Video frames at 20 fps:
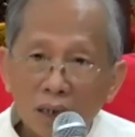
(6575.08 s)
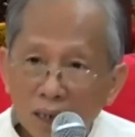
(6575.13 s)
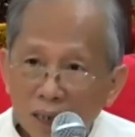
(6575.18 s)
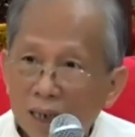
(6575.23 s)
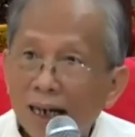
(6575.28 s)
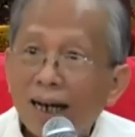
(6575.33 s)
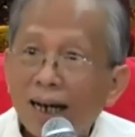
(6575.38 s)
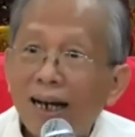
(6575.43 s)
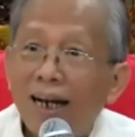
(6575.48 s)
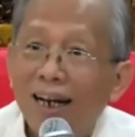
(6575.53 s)

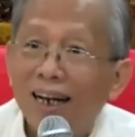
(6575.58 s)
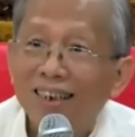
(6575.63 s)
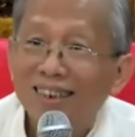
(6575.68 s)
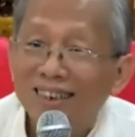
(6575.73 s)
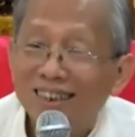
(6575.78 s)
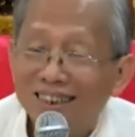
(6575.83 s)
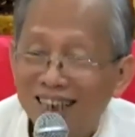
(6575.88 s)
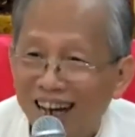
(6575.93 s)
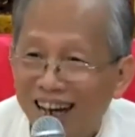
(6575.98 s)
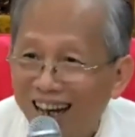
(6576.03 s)

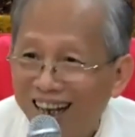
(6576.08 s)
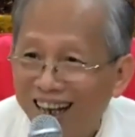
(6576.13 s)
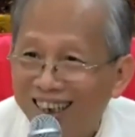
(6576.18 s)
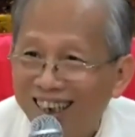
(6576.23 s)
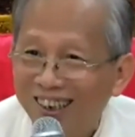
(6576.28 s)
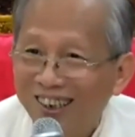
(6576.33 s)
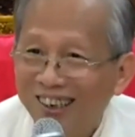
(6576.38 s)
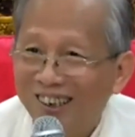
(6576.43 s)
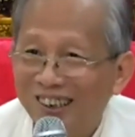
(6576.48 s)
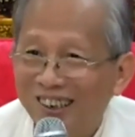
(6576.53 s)
Correct.
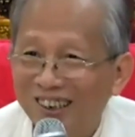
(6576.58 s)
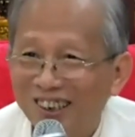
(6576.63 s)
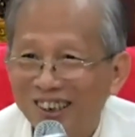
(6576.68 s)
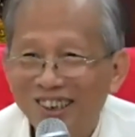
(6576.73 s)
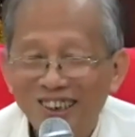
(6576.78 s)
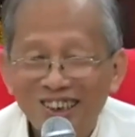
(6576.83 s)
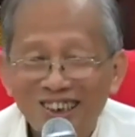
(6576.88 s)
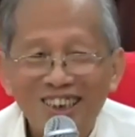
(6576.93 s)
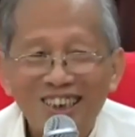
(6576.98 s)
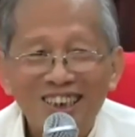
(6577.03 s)
Sadhu.
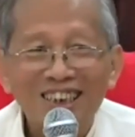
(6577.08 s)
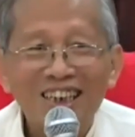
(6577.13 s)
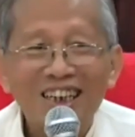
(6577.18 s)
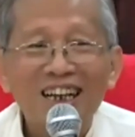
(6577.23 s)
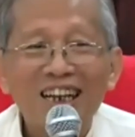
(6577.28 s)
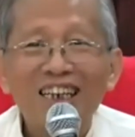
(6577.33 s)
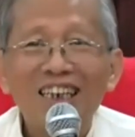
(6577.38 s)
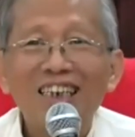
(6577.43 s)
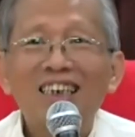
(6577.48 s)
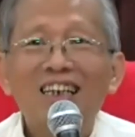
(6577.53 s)

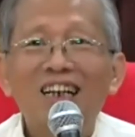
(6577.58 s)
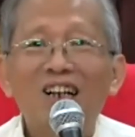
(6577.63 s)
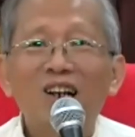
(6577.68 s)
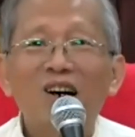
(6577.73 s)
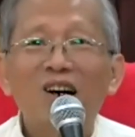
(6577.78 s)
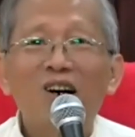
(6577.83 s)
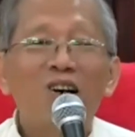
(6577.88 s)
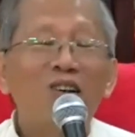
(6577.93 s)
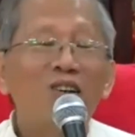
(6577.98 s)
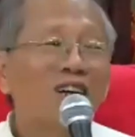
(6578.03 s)
That is a
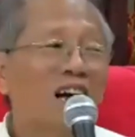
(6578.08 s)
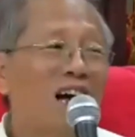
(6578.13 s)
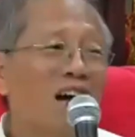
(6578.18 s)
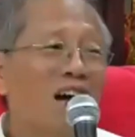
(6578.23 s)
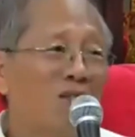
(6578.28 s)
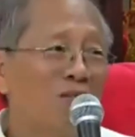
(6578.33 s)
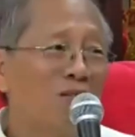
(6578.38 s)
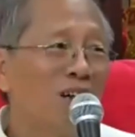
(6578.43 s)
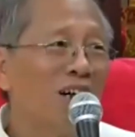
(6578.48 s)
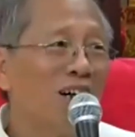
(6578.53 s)
law of
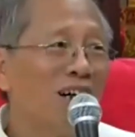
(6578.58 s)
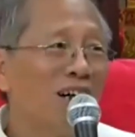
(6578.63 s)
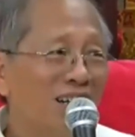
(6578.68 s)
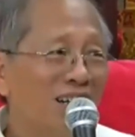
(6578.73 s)
karma.